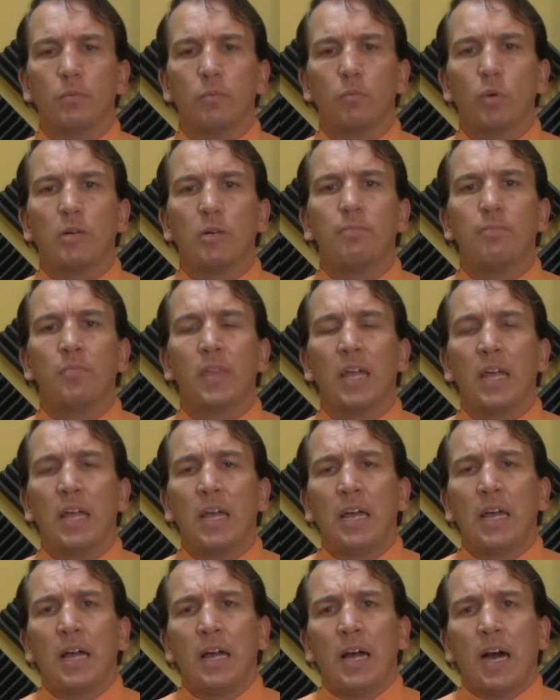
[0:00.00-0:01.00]
Well,
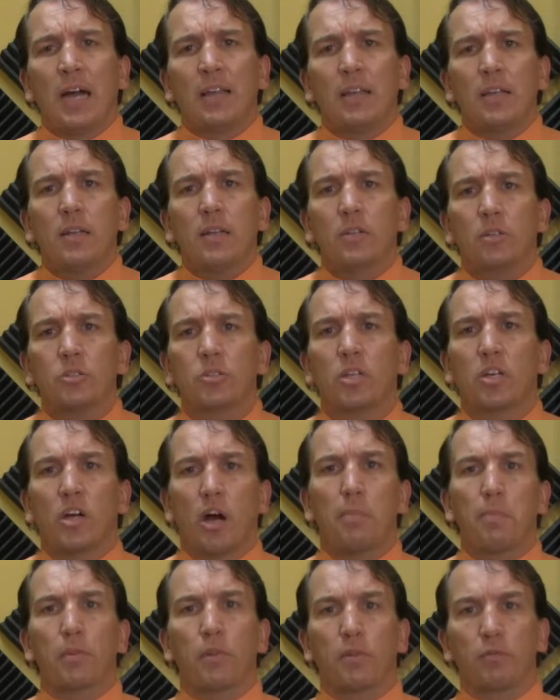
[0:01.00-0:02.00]
I think that there's a
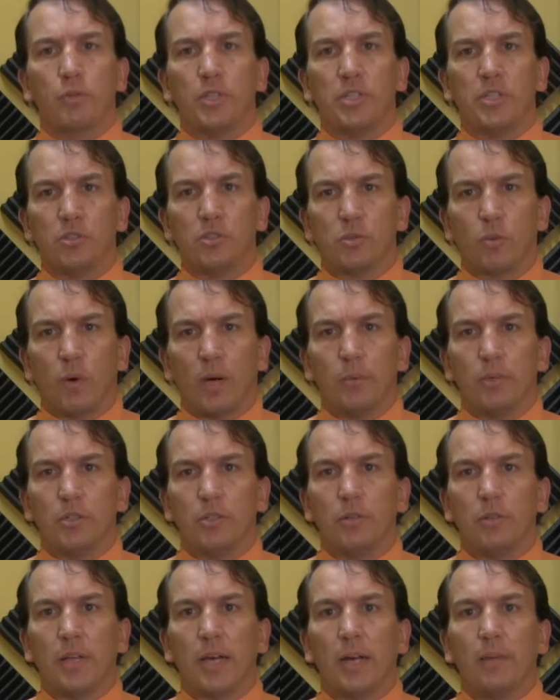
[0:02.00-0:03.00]
couple of reasons why we
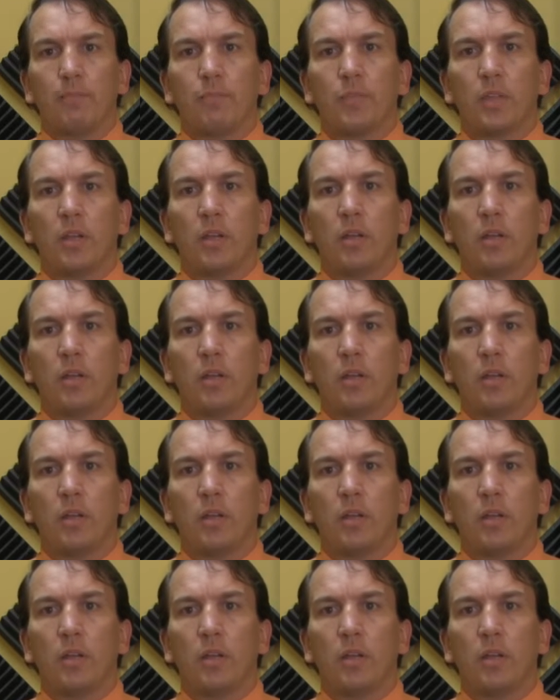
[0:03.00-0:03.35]
do that.